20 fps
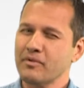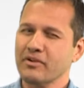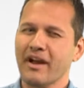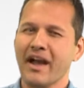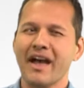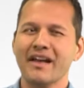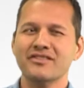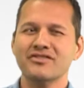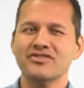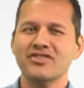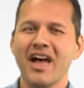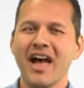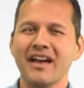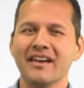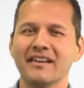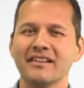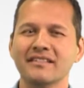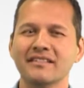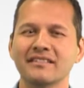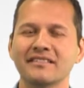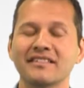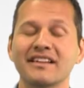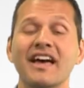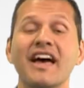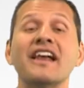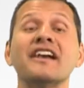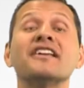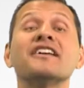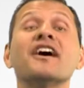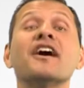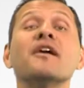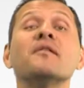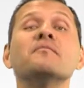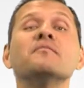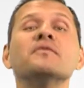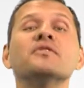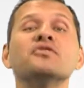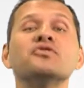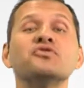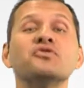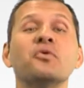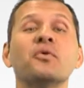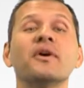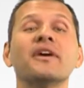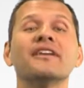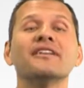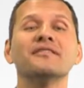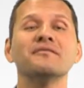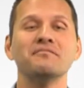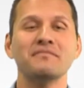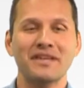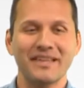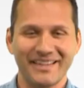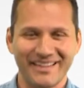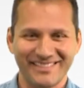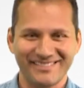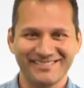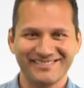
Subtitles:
your hat and jacket and come join me.